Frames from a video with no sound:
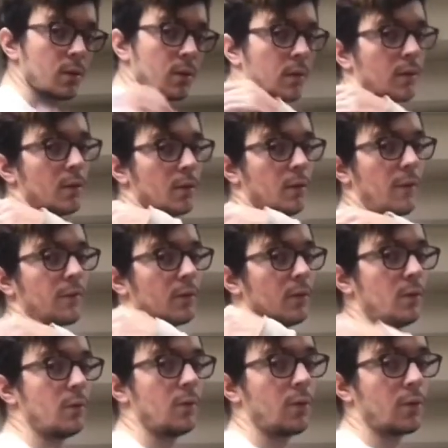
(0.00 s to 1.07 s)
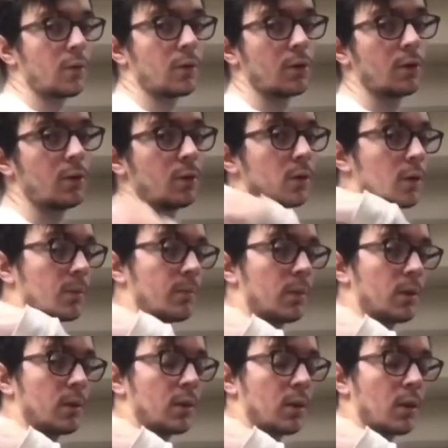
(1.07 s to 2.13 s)
You have to use your shoulder
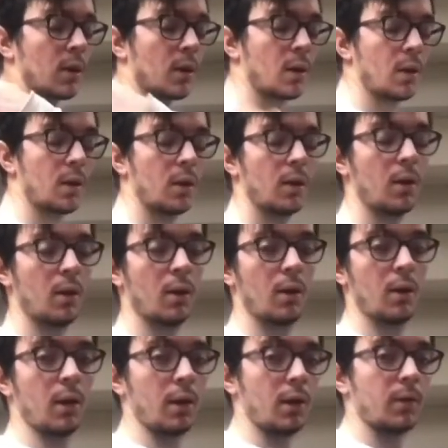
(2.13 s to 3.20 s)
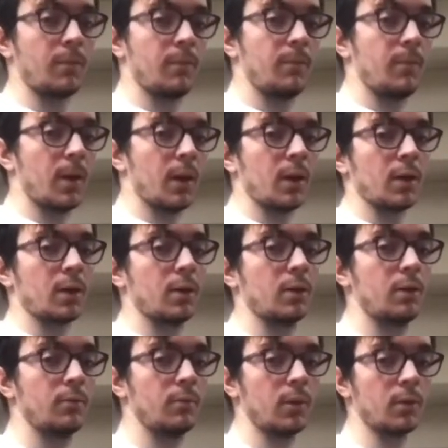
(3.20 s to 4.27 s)
blades and your back
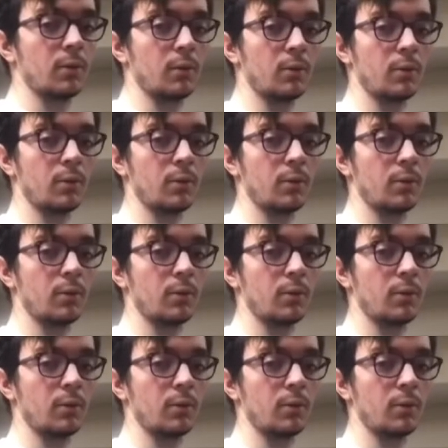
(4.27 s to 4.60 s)
muscles.